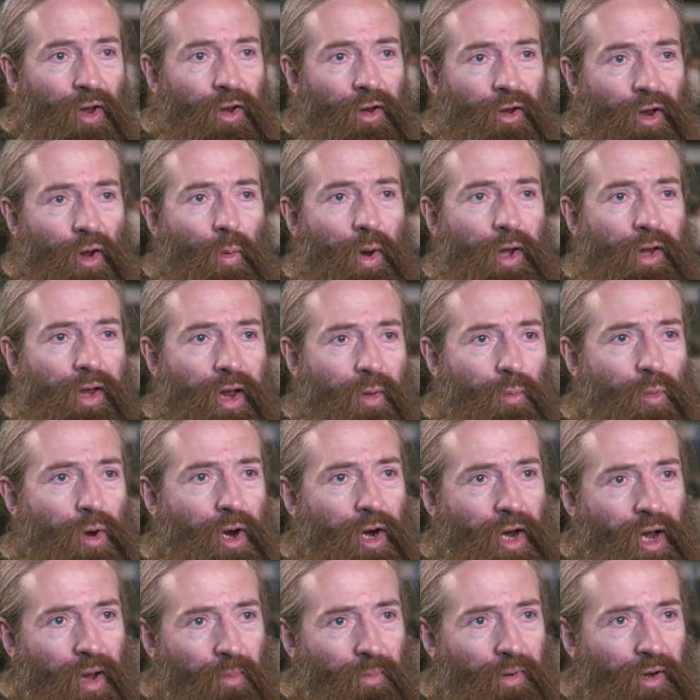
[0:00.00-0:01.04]
So when
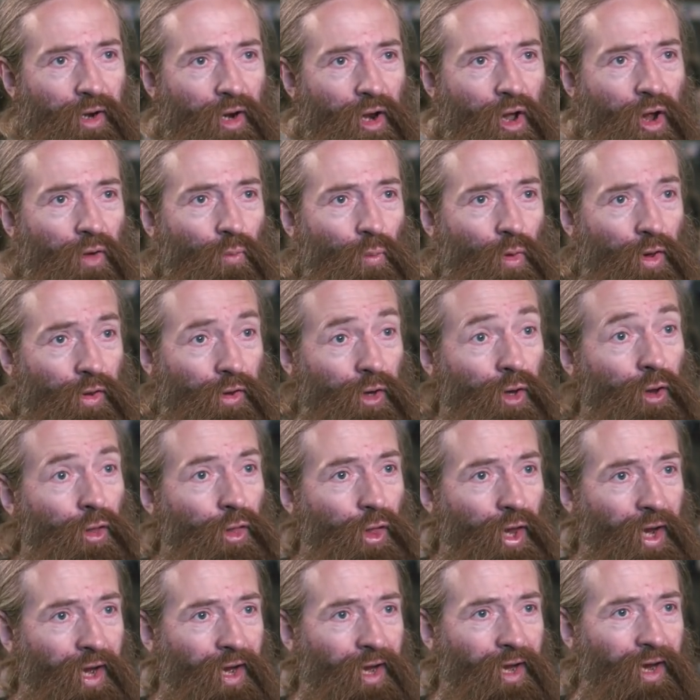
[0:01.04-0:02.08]
someone comes along with new
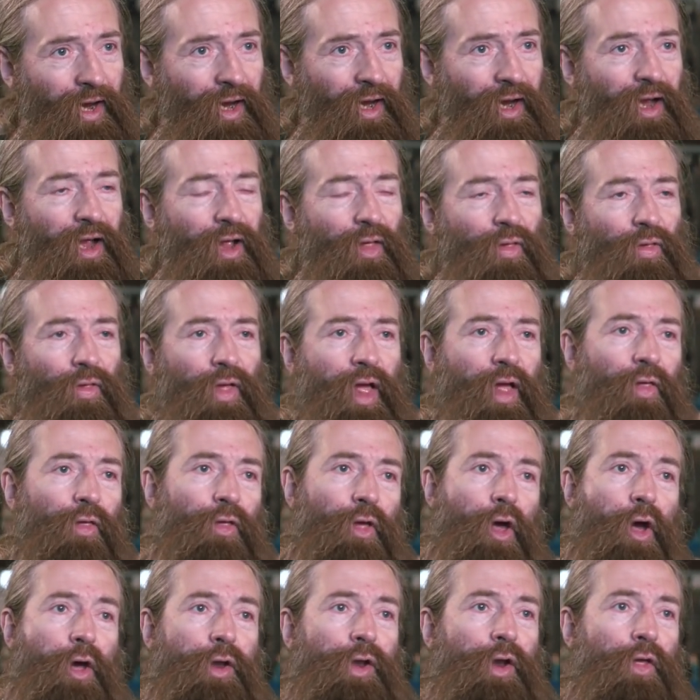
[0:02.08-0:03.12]
thinking, then
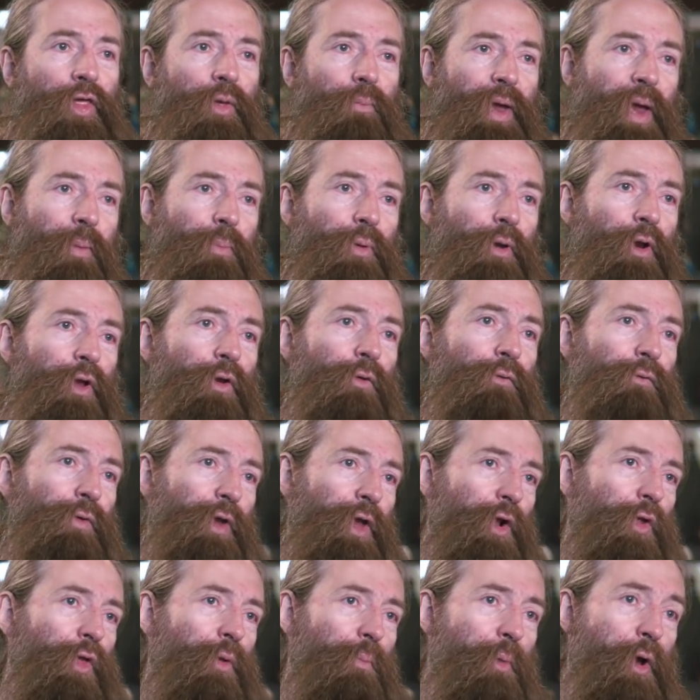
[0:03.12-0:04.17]
those are the people who
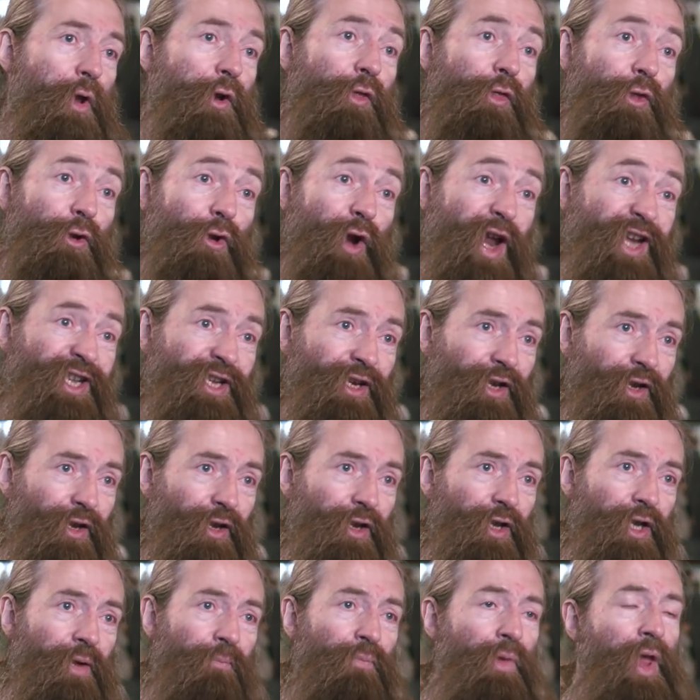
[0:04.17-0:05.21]
feel the most
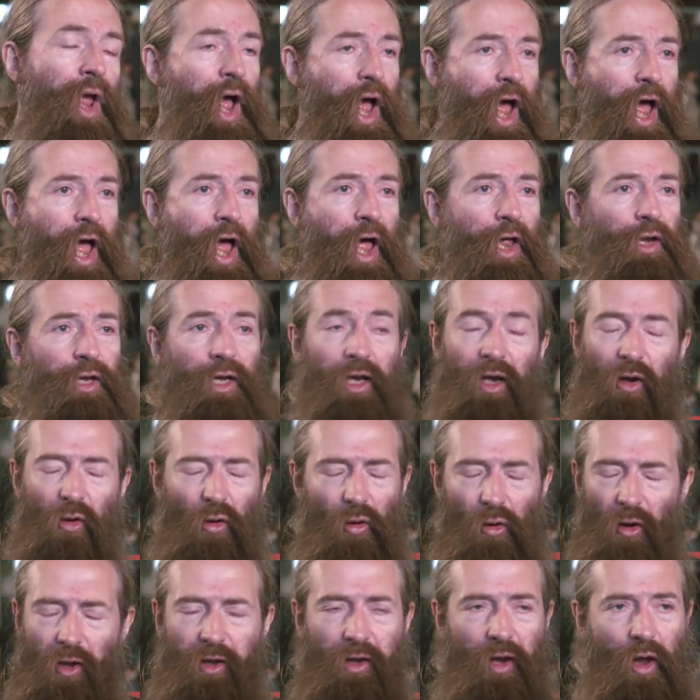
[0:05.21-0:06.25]
threatened. And
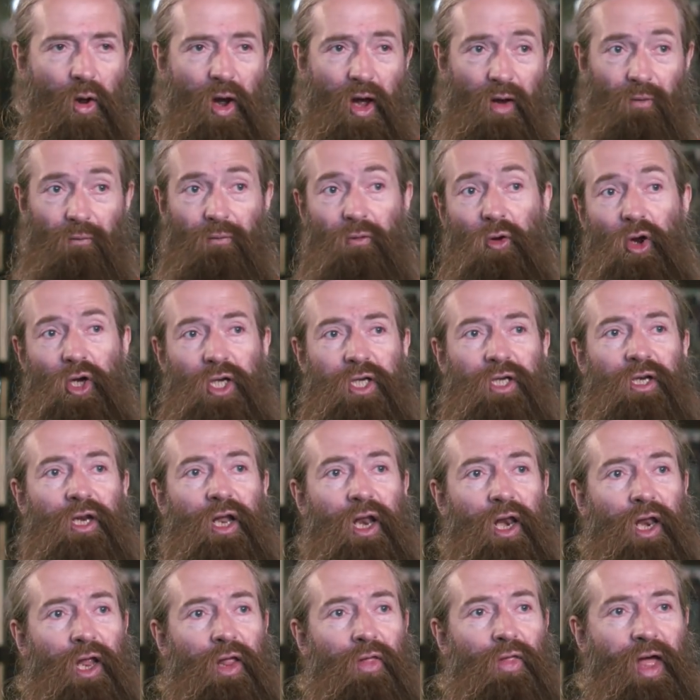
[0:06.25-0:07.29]
also,
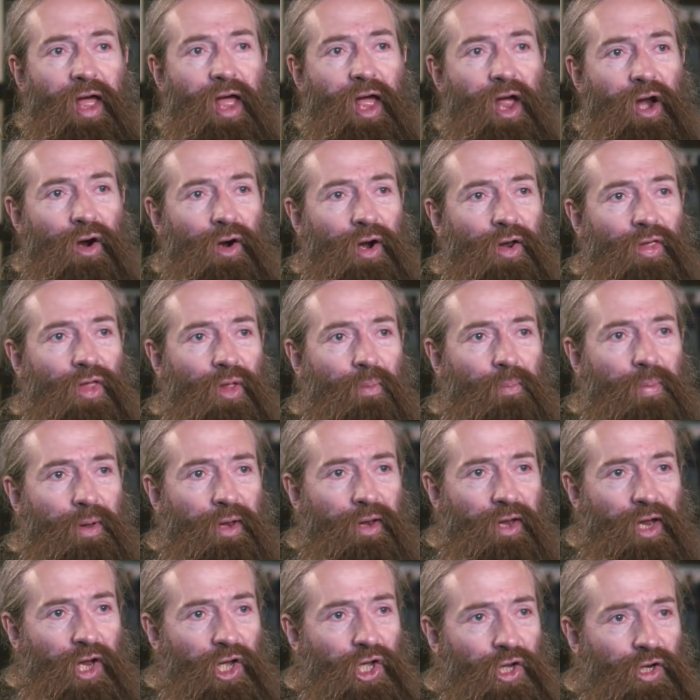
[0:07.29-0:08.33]
unfortunately, they are in the
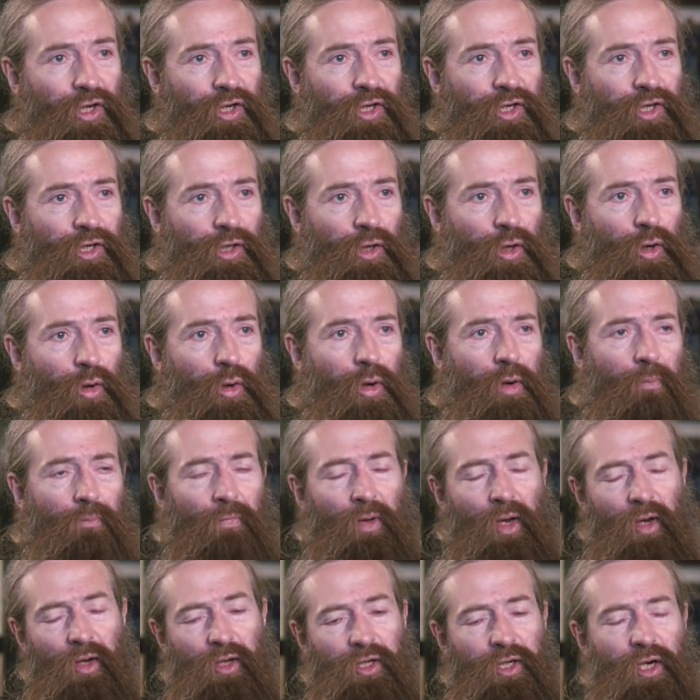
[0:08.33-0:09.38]
position to
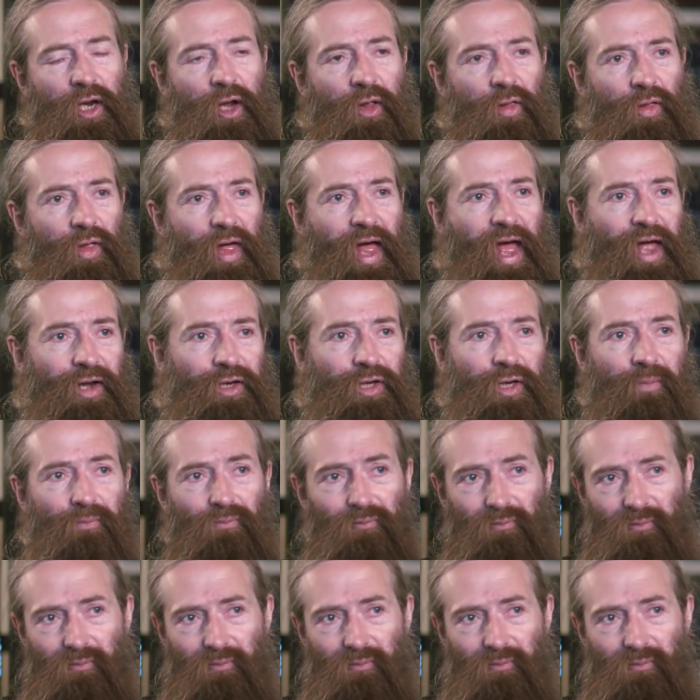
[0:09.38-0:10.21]
turn that